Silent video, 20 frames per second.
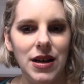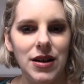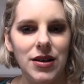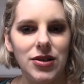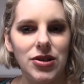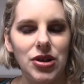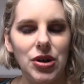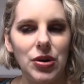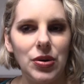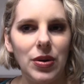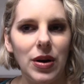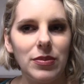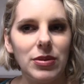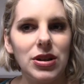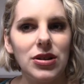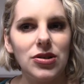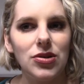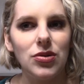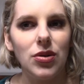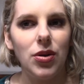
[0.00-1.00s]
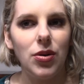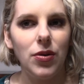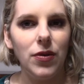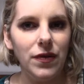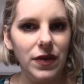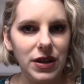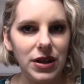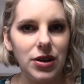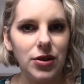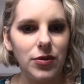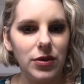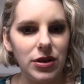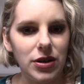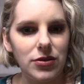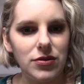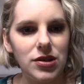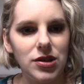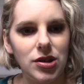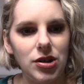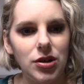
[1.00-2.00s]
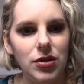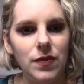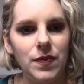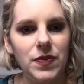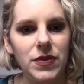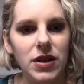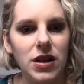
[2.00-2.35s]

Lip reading: So I'm going to do a whole video on those too.